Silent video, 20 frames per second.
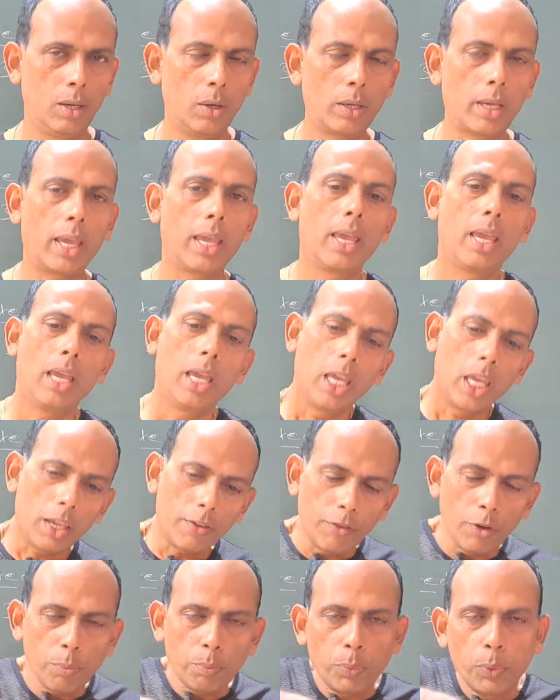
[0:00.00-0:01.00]
okay,
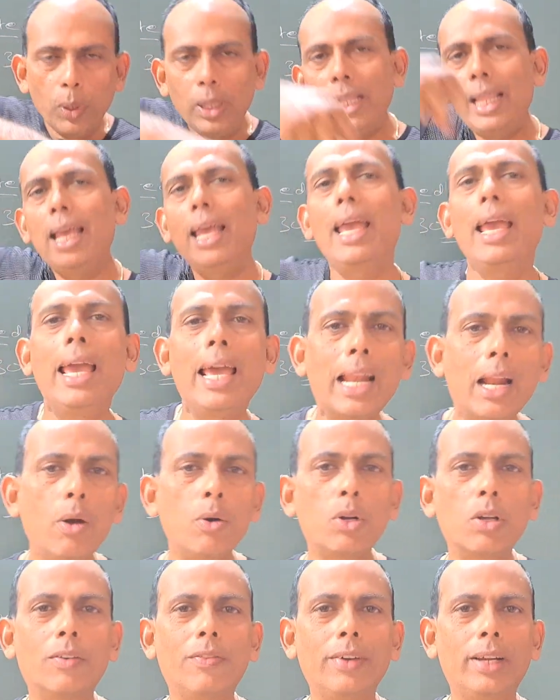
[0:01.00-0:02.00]
if you pull the air
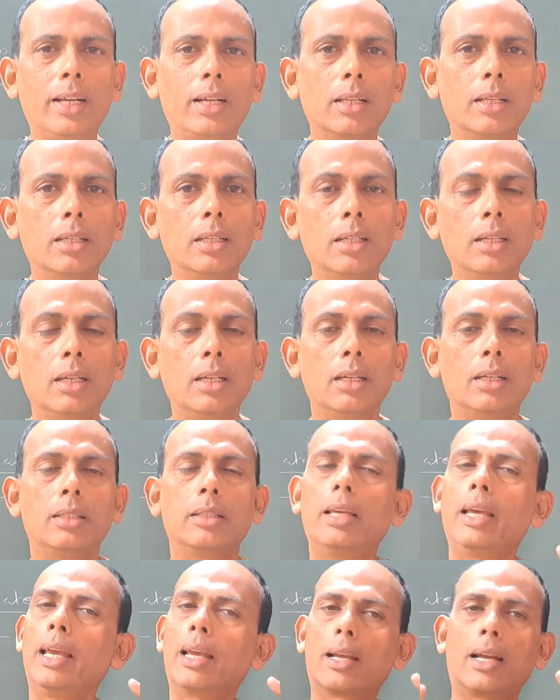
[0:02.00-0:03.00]
out of it,
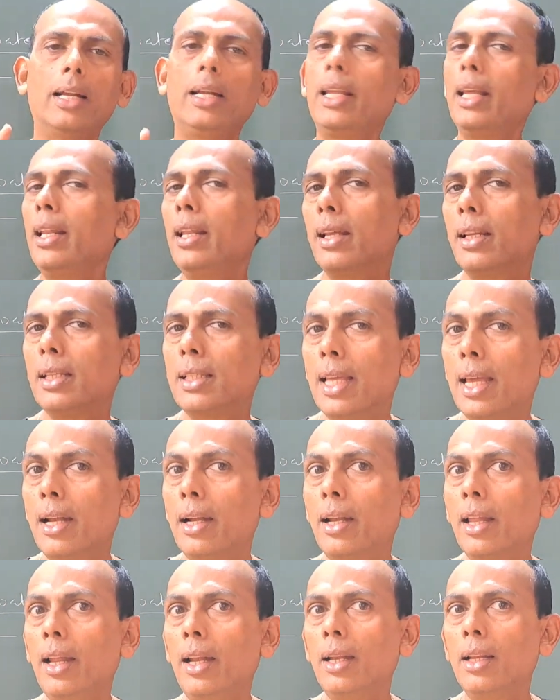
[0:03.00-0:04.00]
the container is
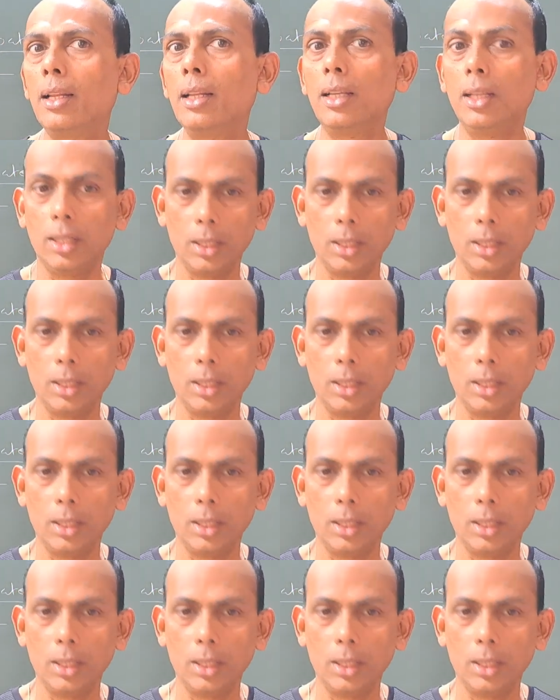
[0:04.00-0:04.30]
airtight,